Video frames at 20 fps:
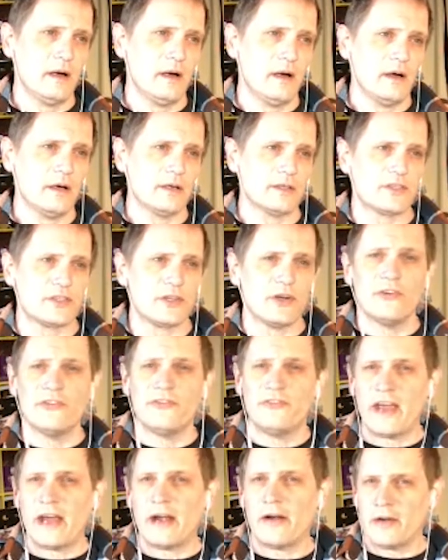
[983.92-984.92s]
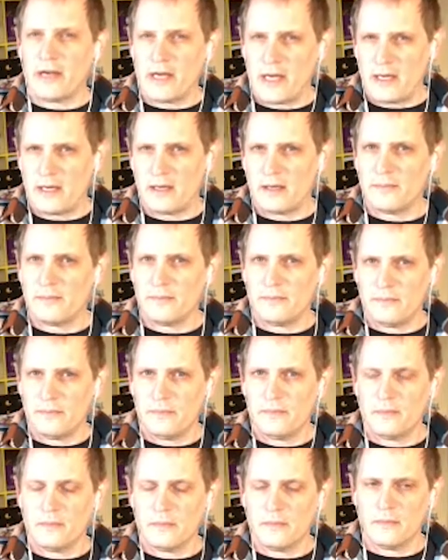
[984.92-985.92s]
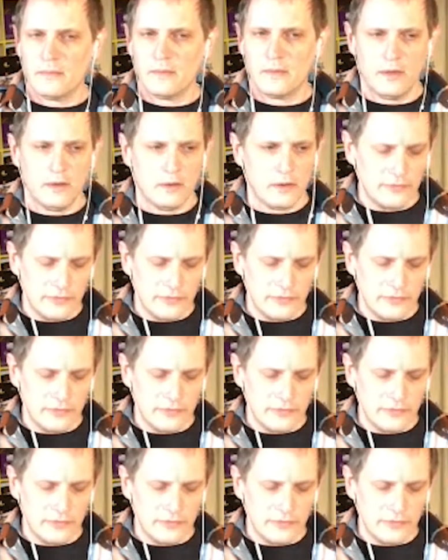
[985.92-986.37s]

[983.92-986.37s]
are so varied, you know,